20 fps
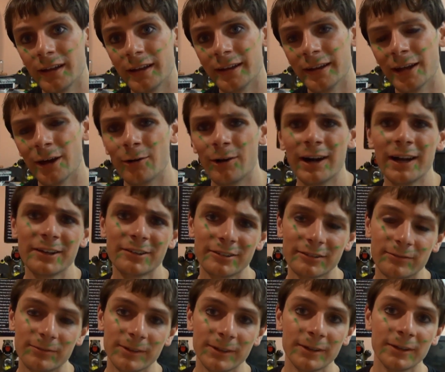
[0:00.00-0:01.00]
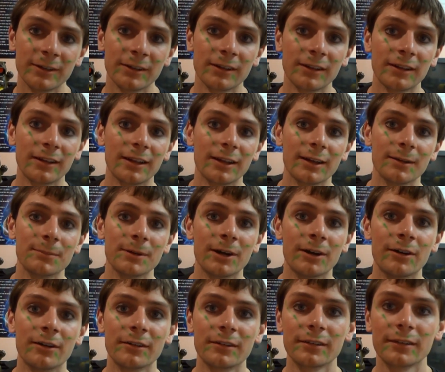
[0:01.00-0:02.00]
and how I should feel
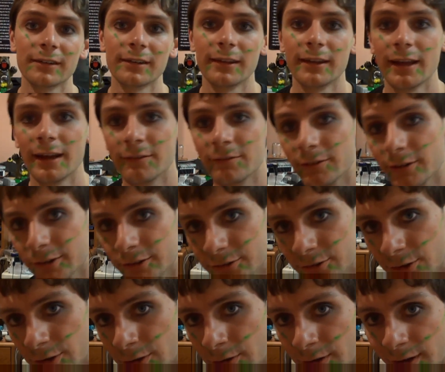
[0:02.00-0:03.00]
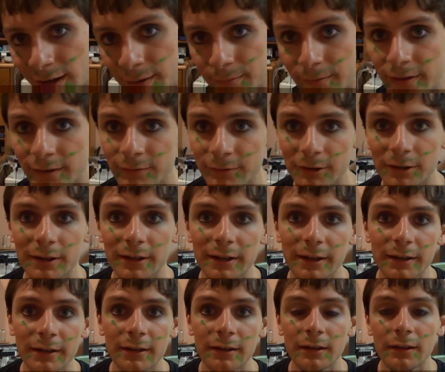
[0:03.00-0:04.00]
about every show I'm ever
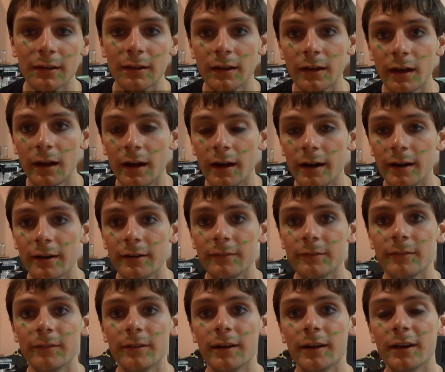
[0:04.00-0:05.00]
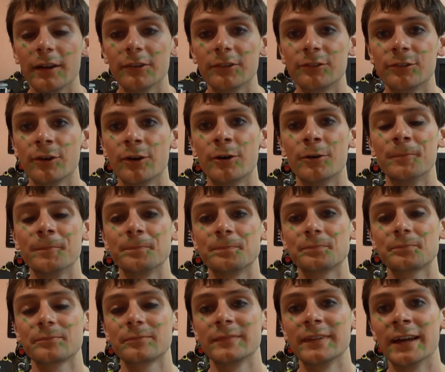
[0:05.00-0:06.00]
in. So,
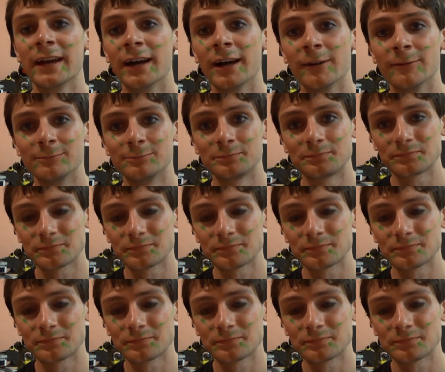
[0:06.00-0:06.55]
yeah.